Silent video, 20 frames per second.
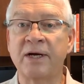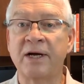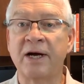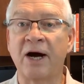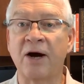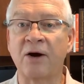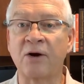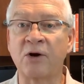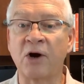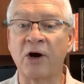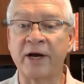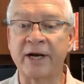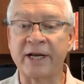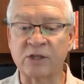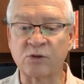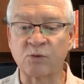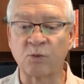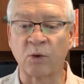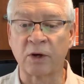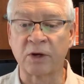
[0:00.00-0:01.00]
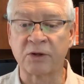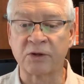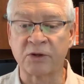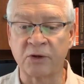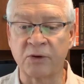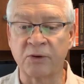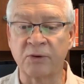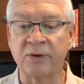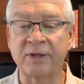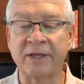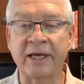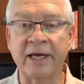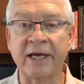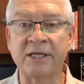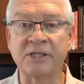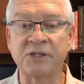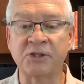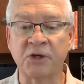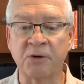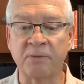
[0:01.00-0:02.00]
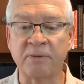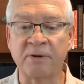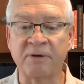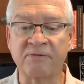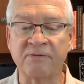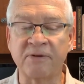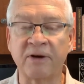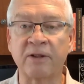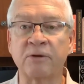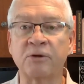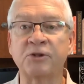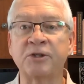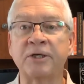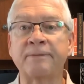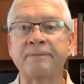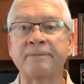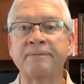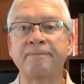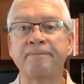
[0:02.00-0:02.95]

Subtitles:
how God has worked through the ACOP fellowship.